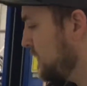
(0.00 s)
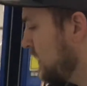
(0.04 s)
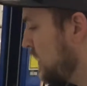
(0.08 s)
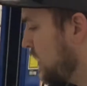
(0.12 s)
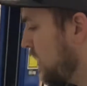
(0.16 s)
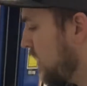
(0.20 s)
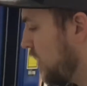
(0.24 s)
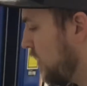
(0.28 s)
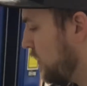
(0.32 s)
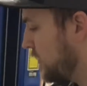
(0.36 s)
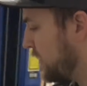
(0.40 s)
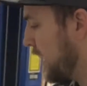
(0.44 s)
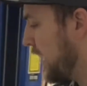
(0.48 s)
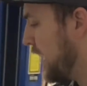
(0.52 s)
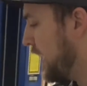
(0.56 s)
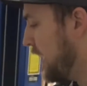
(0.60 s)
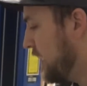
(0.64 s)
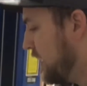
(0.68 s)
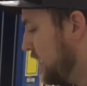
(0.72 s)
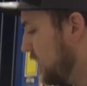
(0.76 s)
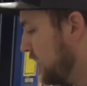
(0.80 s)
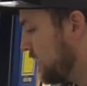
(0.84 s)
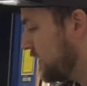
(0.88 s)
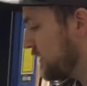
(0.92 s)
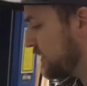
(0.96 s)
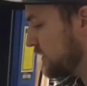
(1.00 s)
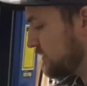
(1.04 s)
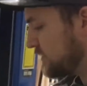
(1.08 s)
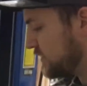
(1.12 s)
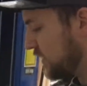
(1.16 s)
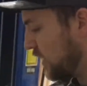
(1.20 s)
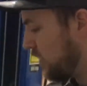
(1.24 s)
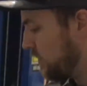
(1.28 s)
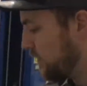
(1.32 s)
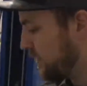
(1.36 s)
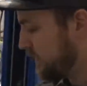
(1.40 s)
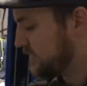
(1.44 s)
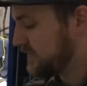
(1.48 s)
Okay,
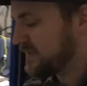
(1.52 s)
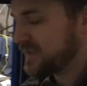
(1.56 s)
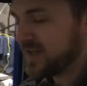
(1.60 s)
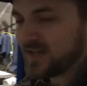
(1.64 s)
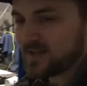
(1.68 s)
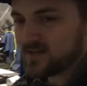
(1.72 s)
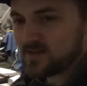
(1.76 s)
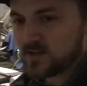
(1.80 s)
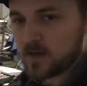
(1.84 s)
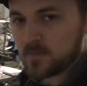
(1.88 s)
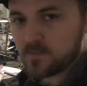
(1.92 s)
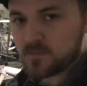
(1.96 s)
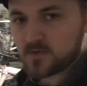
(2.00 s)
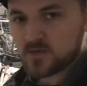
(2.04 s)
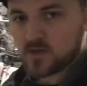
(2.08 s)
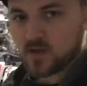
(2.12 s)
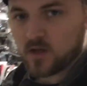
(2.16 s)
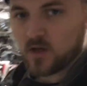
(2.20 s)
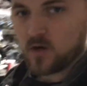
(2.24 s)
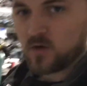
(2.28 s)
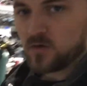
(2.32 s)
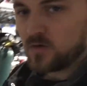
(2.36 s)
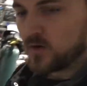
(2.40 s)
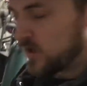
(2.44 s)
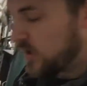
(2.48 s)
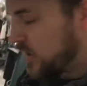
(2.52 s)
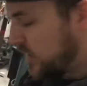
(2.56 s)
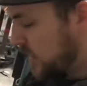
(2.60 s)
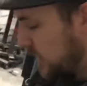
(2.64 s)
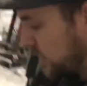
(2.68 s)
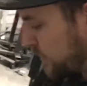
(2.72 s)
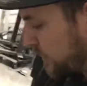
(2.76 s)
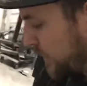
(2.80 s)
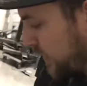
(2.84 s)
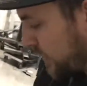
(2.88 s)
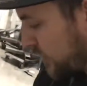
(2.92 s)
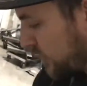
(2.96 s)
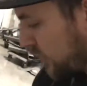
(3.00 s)
so in today's episode,
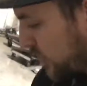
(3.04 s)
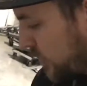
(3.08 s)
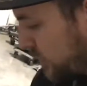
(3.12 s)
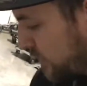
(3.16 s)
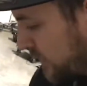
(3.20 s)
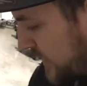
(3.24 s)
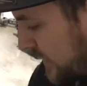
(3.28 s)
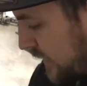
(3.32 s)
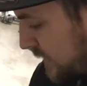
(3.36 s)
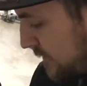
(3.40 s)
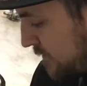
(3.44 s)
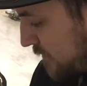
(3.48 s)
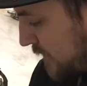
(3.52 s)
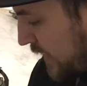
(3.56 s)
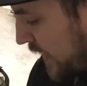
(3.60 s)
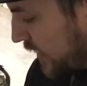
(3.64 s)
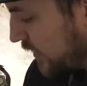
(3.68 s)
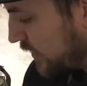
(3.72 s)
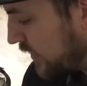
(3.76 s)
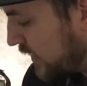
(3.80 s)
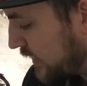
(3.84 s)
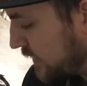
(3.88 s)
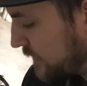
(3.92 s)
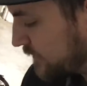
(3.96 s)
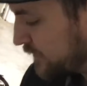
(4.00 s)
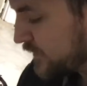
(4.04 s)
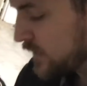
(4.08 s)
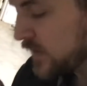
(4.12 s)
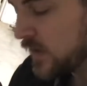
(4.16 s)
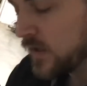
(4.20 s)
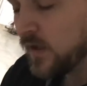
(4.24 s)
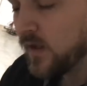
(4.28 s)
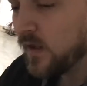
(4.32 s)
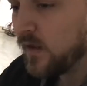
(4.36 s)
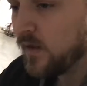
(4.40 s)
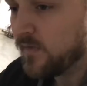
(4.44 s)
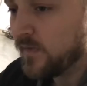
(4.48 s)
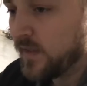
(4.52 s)
we are going to be mounting
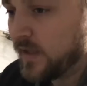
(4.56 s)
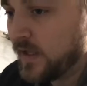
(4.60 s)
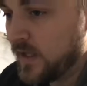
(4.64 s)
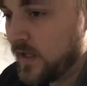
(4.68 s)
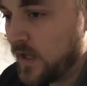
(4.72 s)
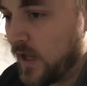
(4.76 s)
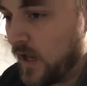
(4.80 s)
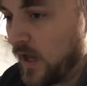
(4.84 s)
the